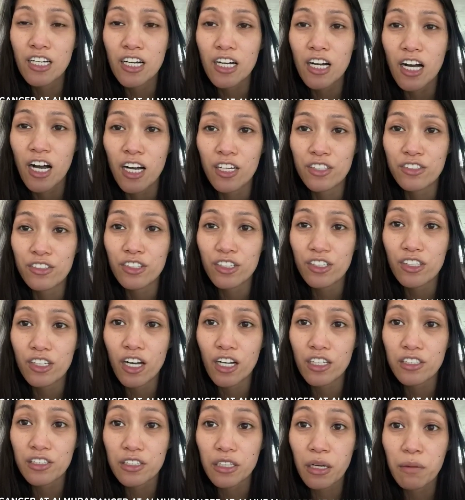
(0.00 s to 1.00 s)

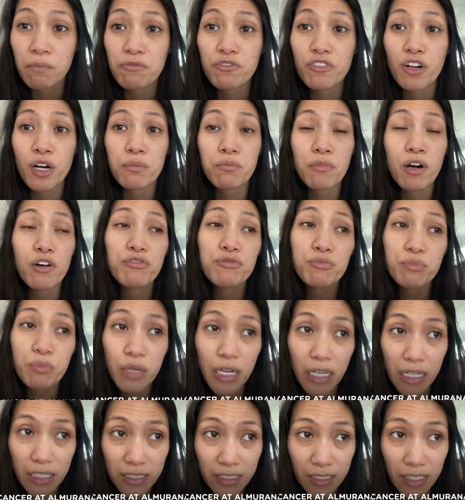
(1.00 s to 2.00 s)
undergone some form of
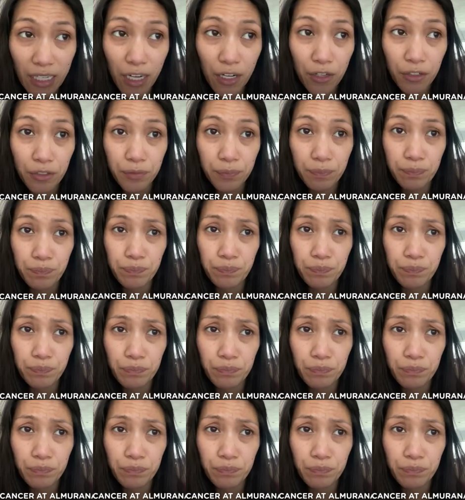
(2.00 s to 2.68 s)
breakdown.